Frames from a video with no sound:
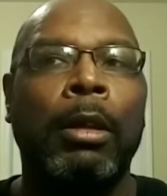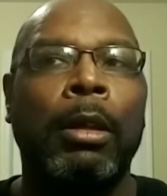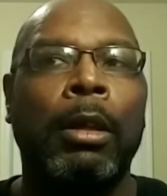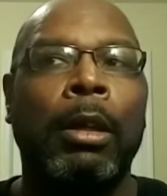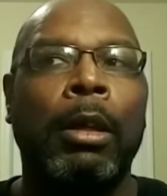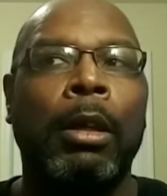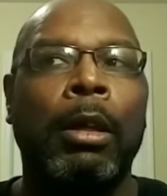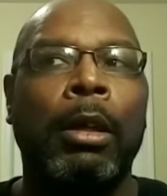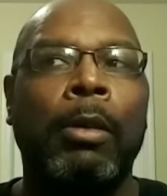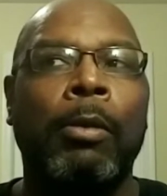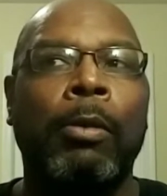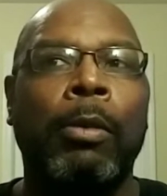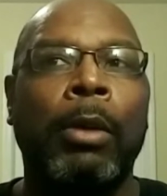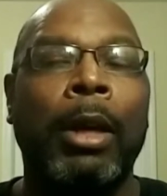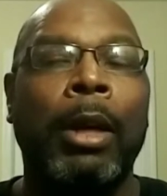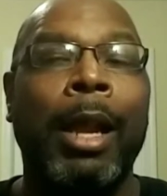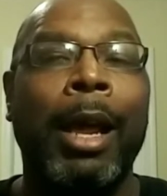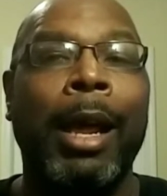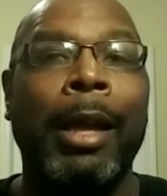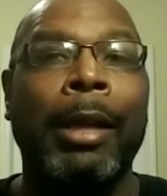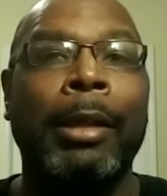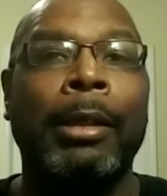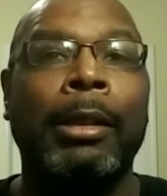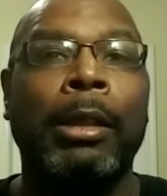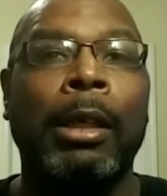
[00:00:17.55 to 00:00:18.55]
of what
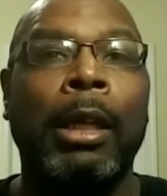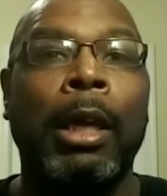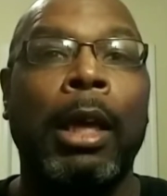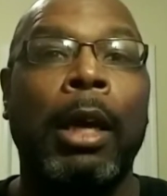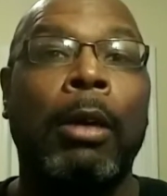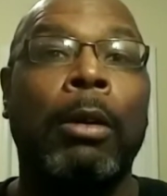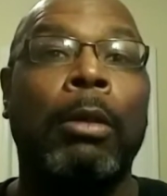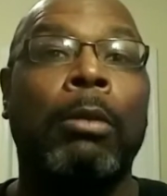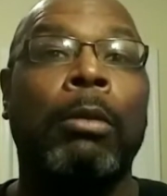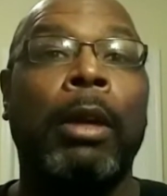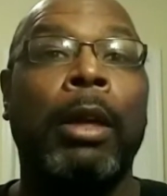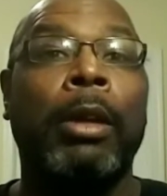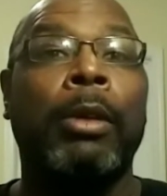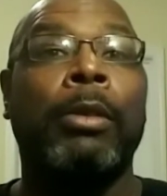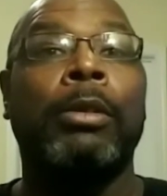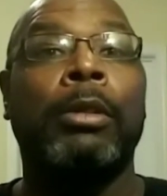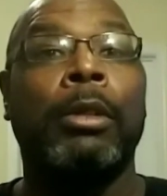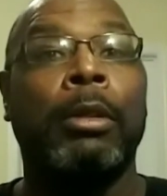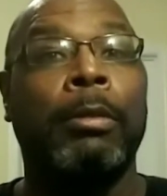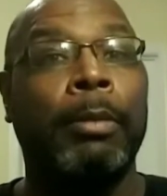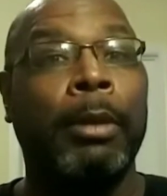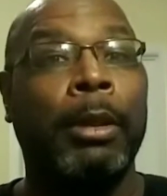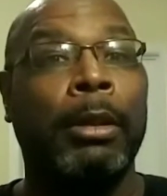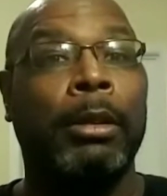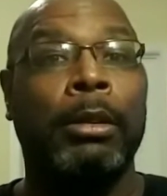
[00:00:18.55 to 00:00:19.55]
I think how the Raiders
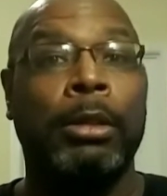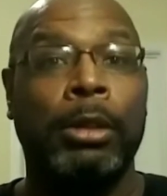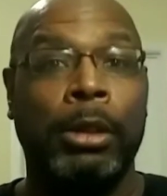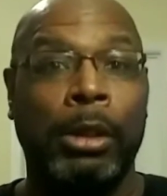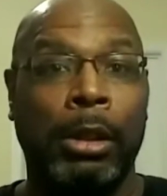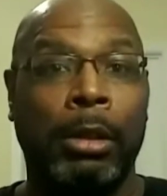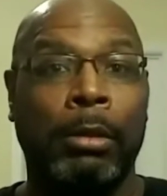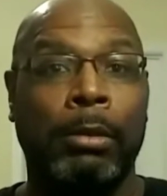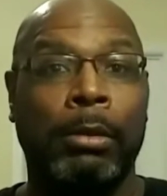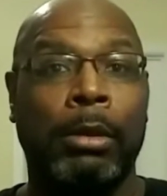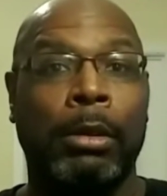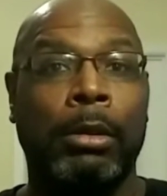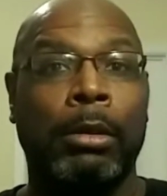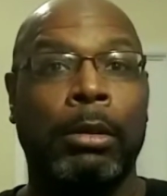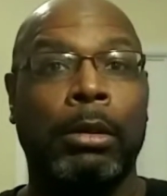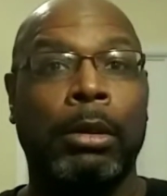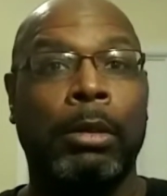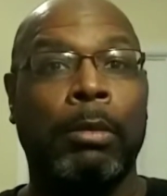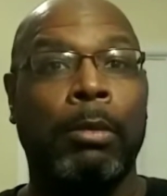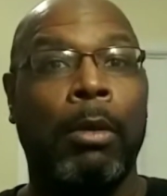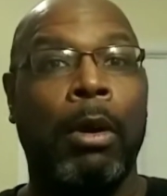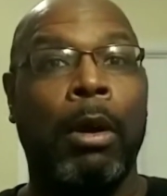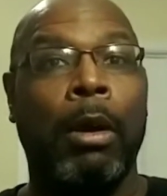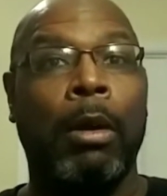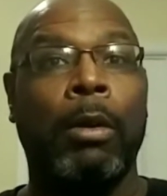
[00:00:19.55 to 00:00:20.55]
could beat the Chiefs
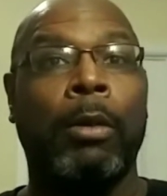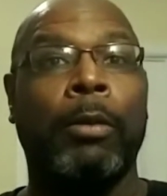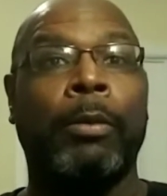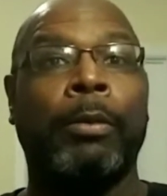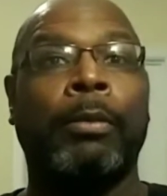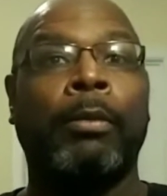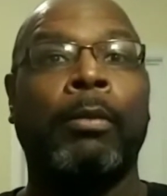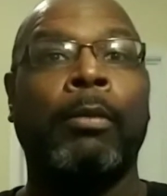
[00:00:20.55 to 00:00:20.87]
tomorrow.